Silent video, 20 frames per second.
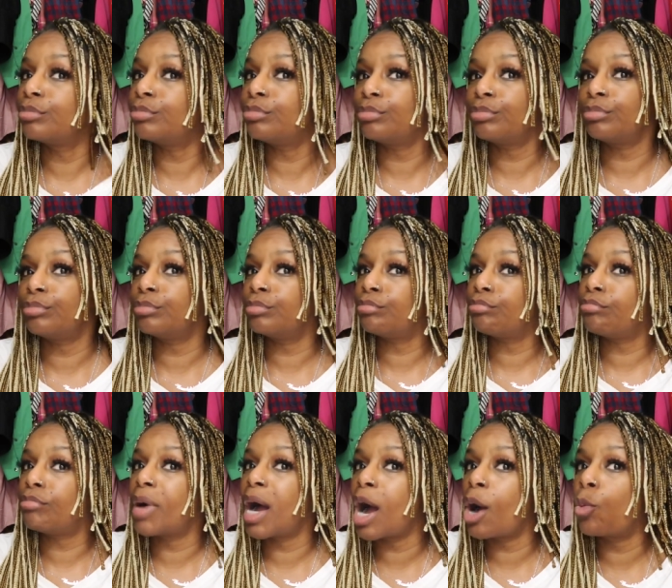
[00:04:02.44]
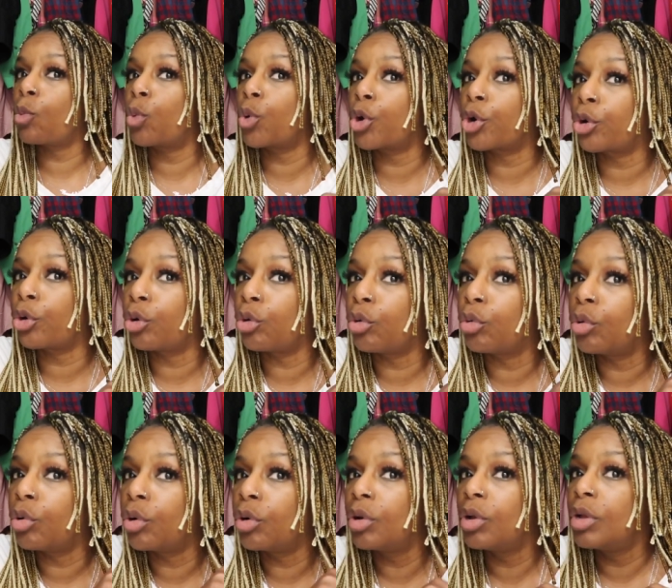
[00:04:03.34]
Mm -mm, my
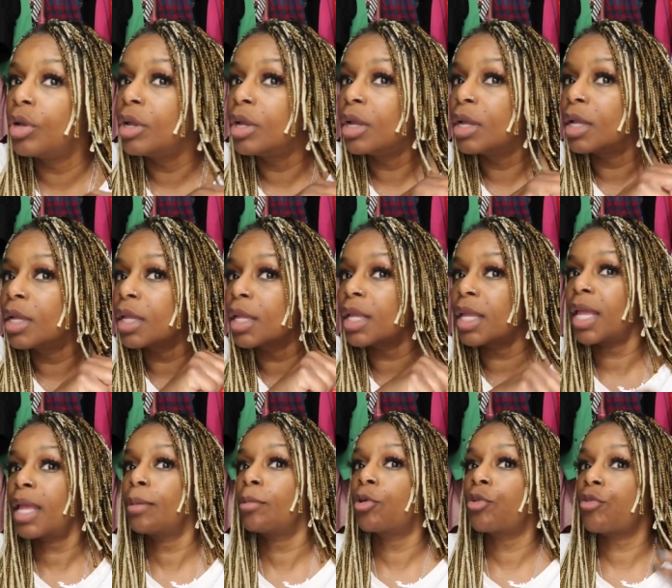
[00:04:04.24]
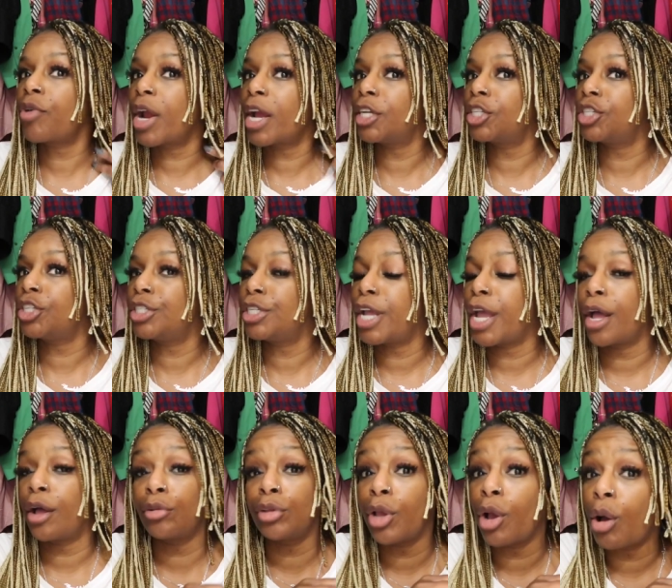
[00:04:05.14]
world came crashing
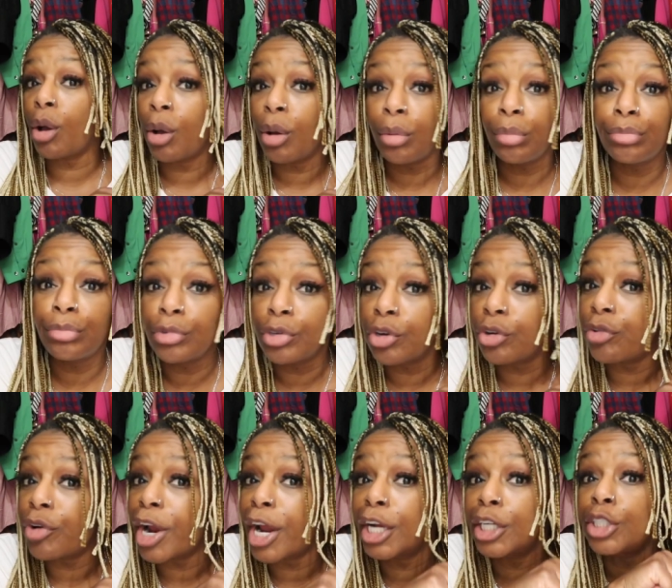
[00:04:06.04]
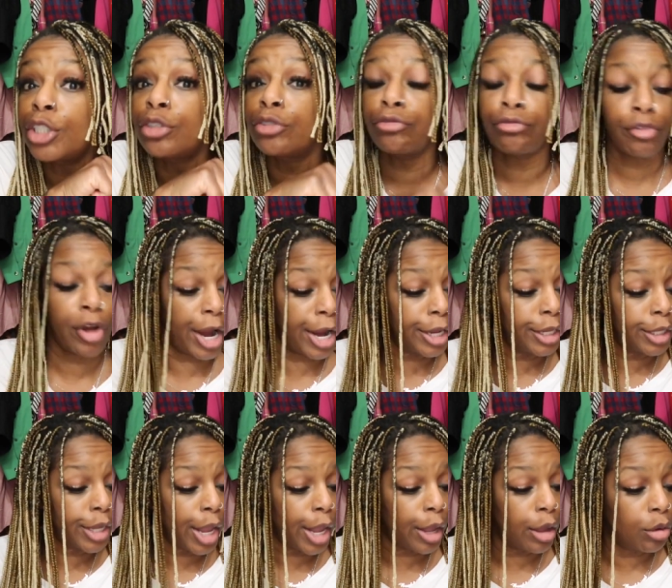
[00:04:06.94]
down, y'all. Crashing
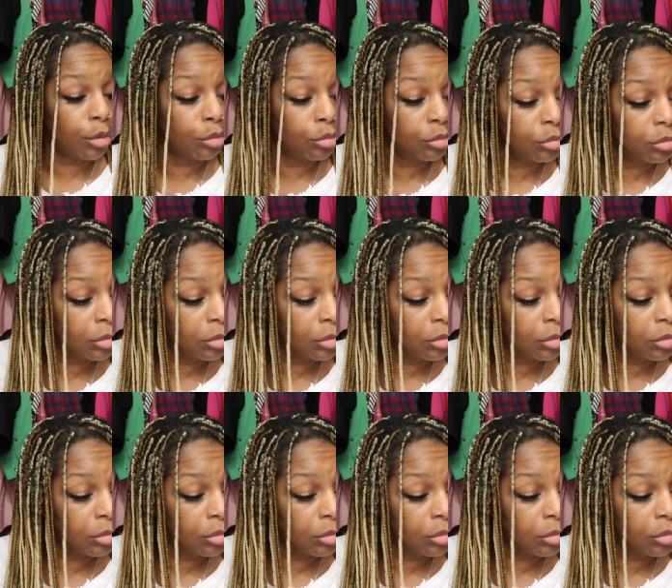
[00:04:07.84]
right down.